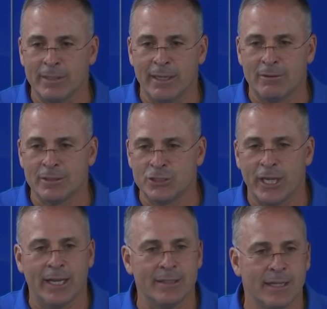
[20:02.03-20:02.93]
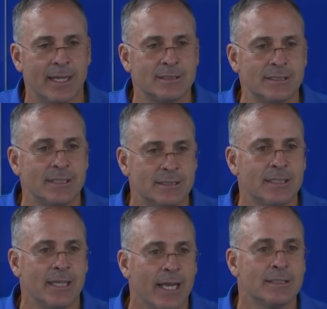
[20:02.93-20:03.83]
yelling and chanting
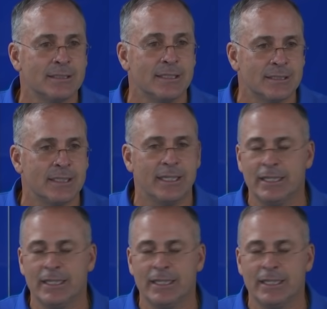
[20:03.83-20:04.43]
SEC, SEC,